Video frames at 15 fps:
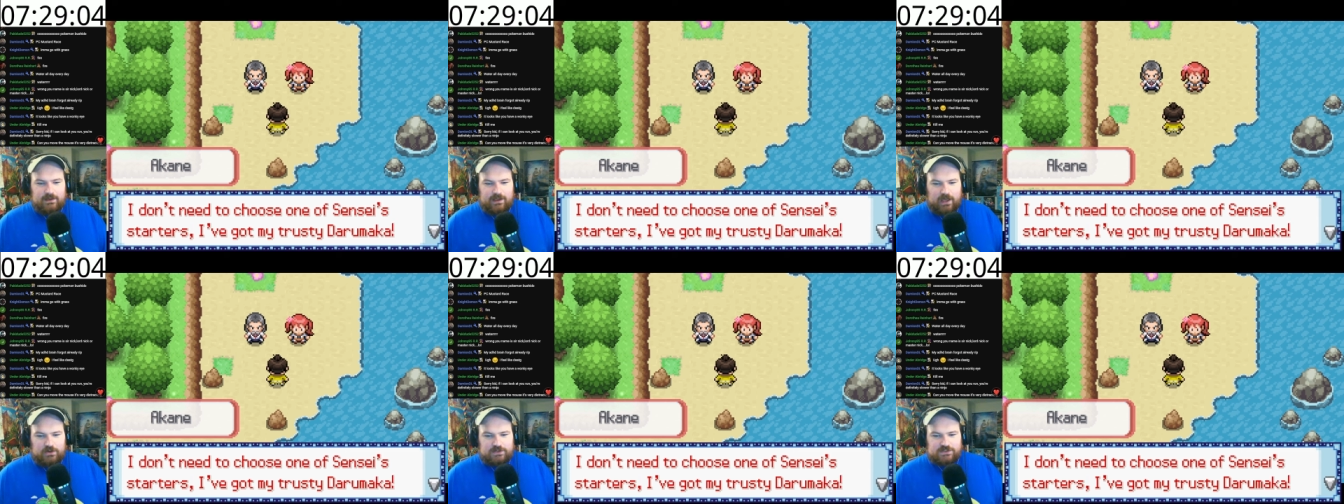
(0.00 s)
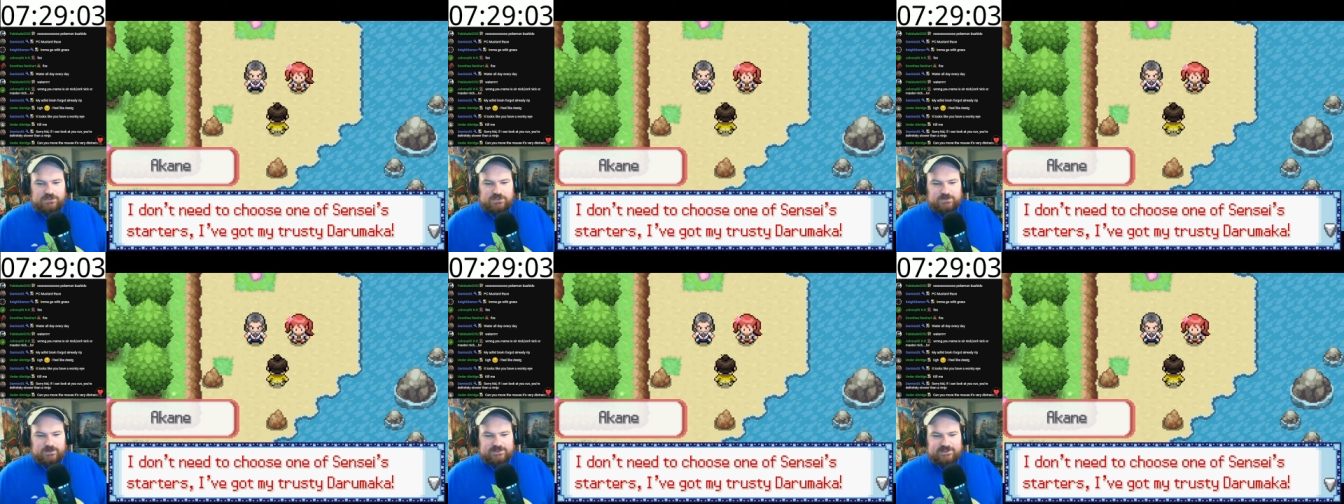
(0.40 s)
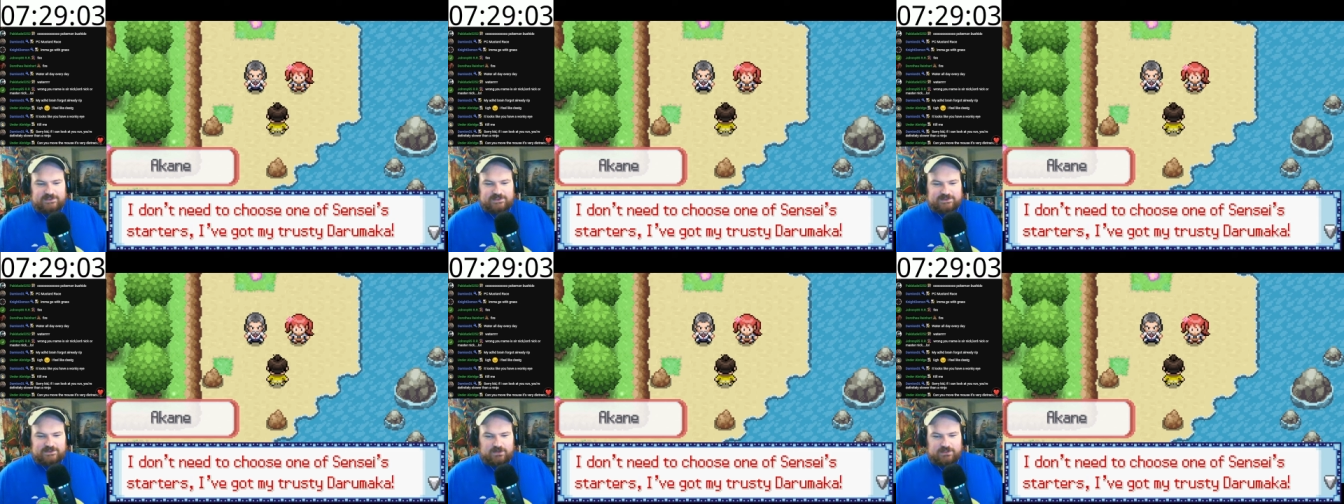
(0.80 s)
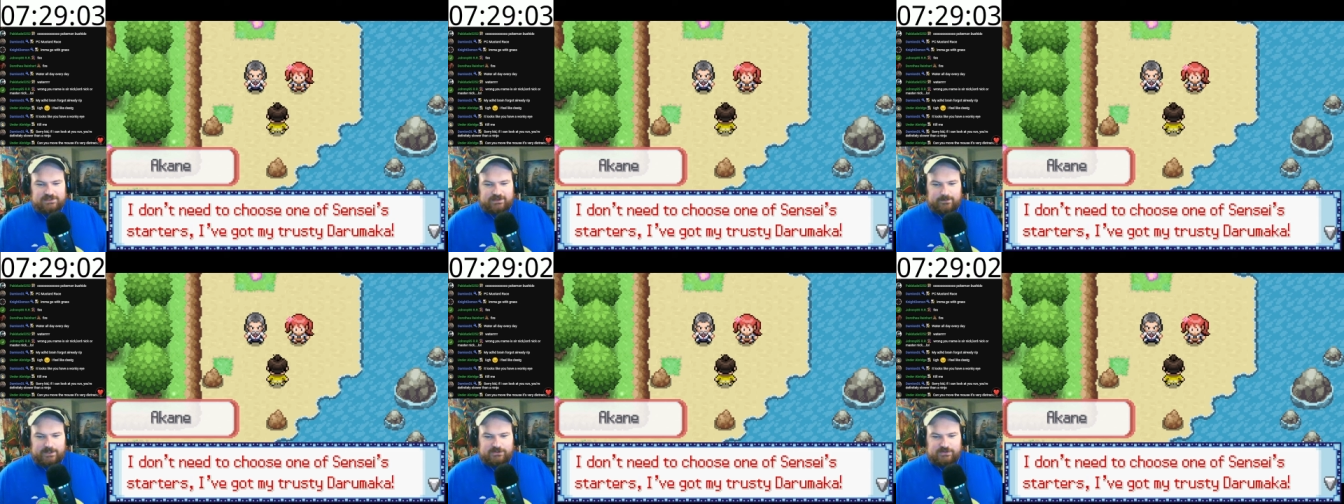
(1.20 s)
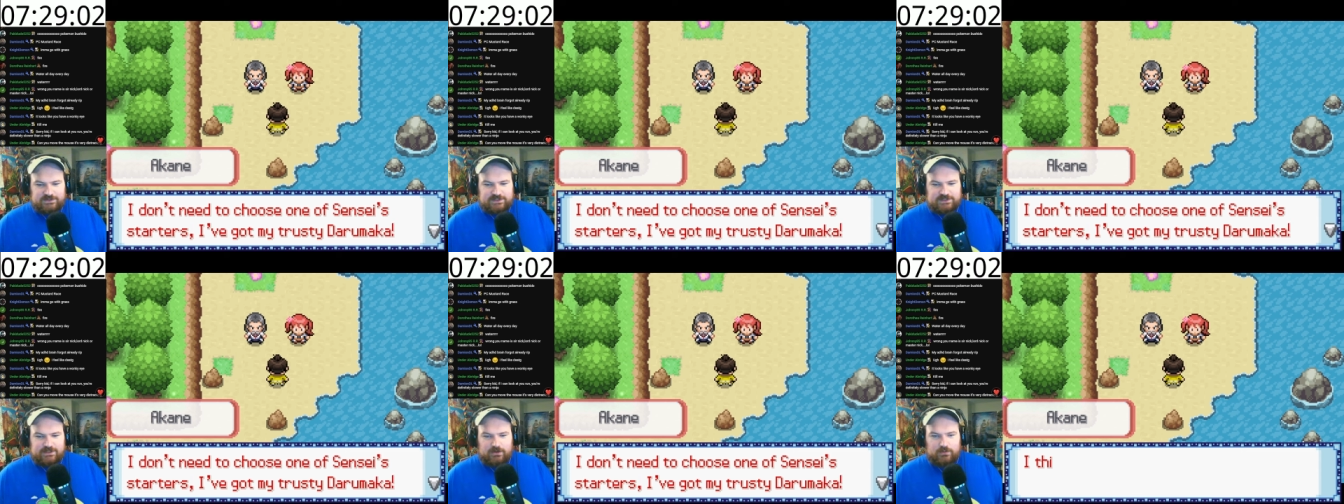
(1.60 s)
I don't need to choose one of Sensei's starters. I got my
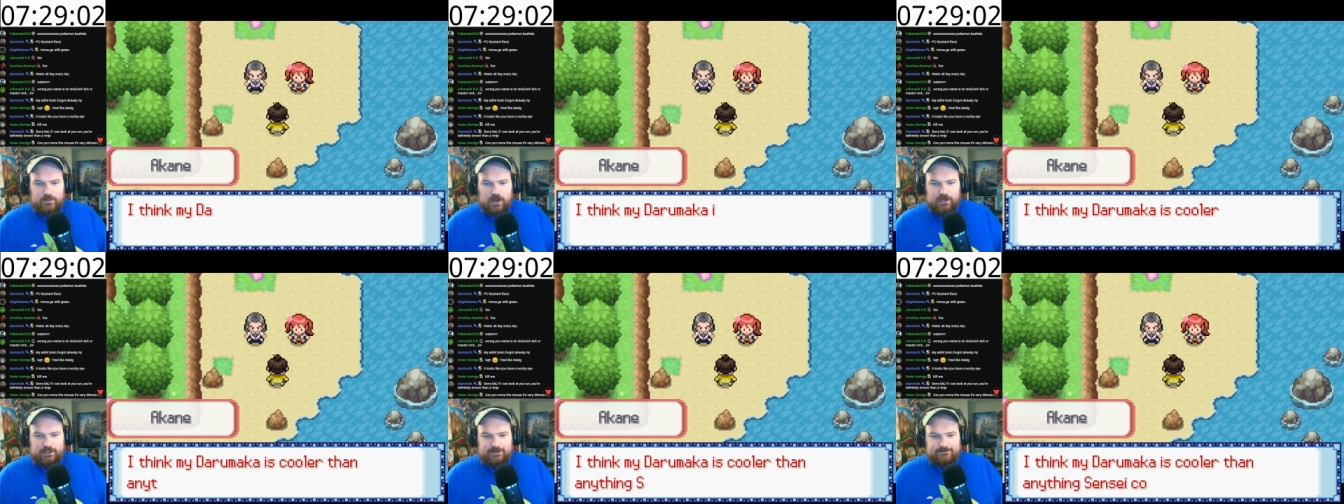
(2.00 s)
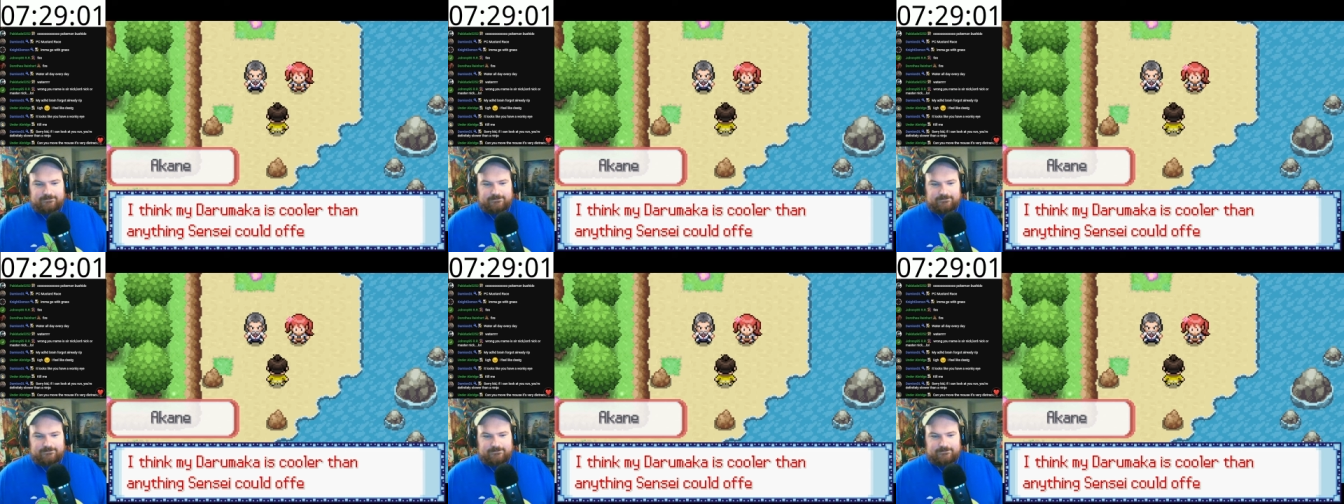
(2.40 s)
trusty Darumaka.